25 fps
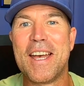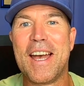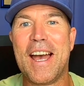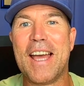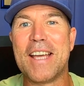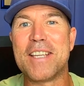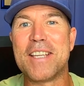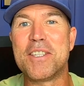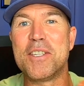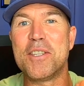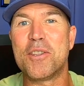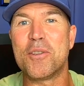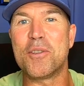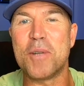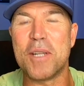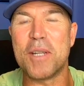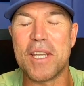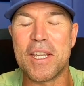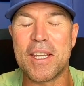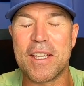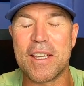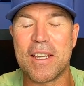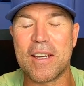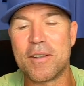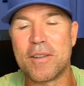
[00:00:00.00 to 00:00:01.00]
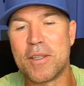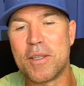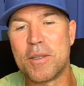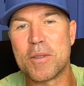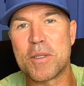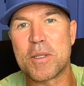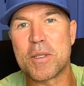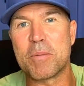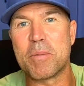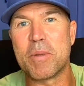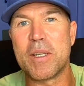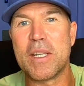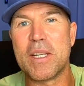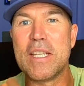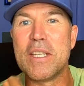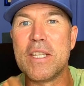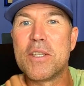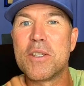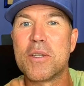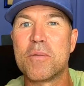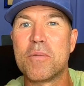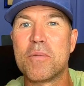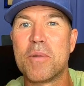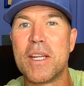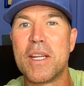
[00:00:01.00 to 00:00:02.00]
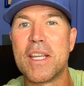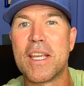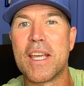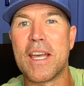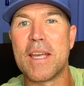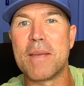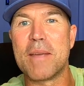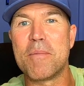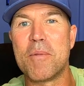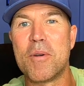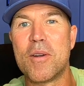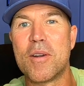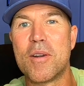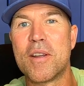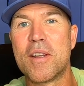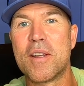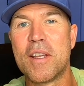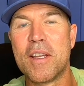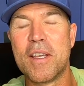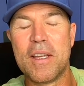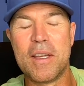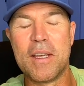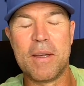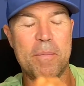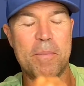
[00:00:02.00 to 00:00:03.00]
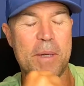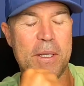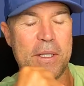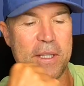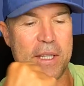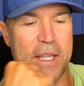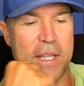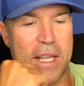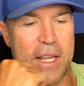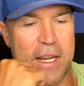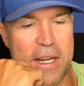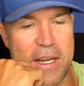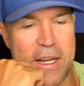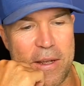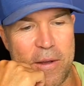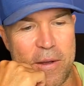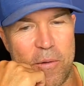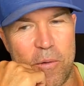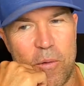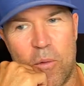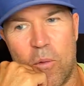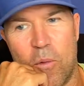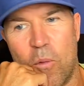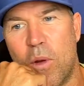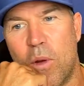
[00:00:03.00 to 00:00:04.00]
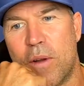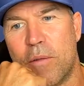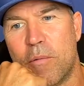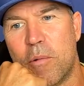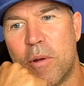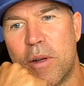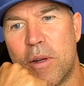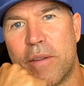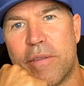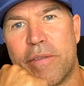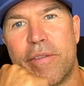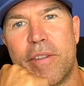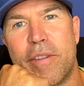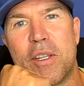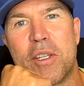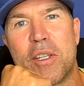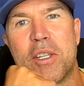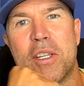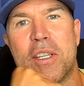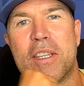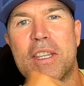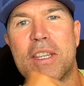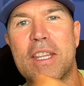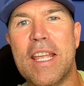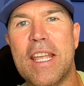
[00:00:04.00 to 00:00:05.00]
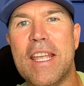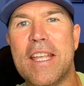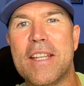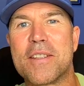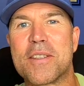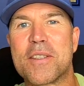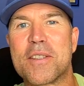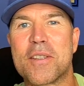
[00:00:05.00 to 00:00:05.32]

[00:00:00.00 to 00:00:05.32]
I actually thought he he was a bit injured when he came on, but then uh, what a, what a finish at the end!